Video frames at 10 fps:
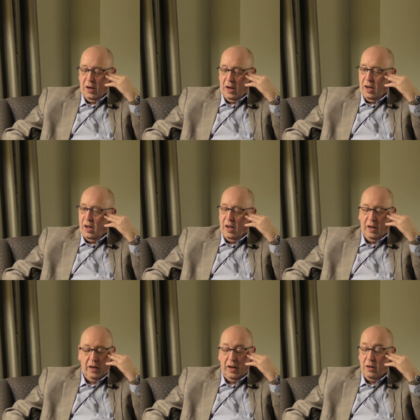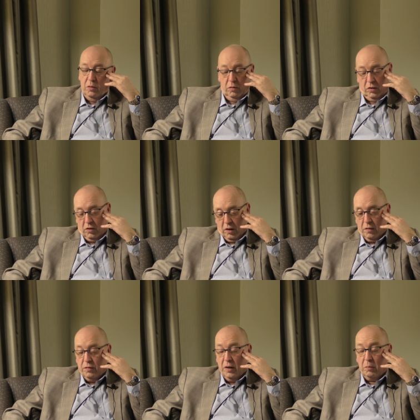uh, sorry,
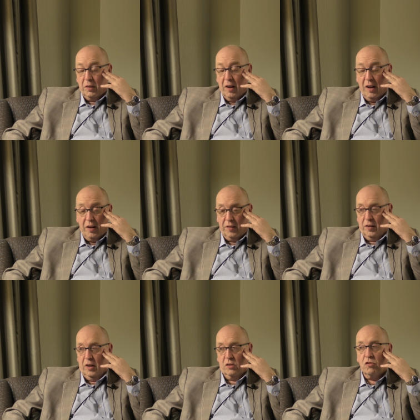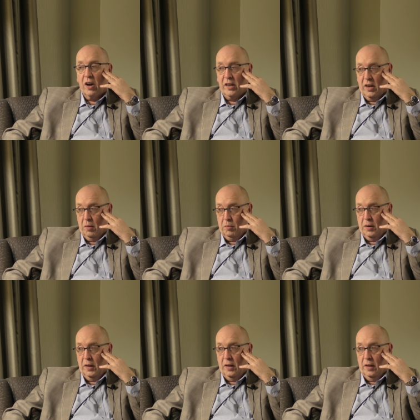Philips is a great company.